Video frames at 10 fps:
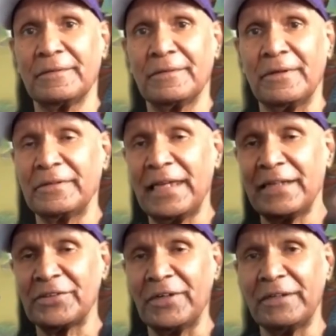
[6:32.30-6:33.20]
I was
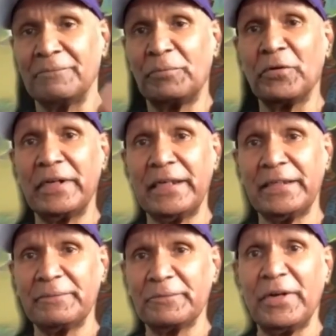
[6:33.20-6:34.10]
outside,
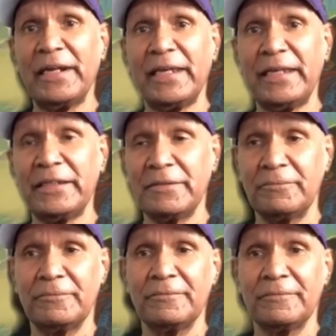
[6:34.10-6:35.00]
Boori, ready?
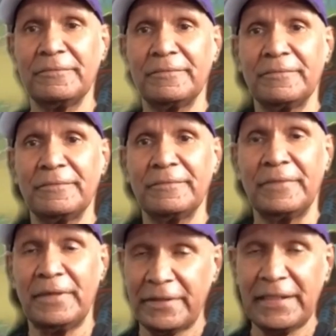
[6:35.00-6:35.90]

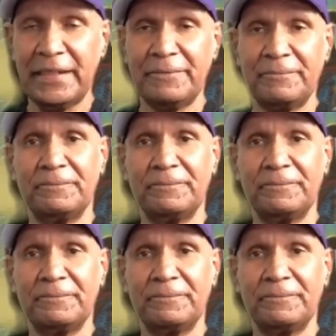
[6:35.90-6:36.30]
Okay.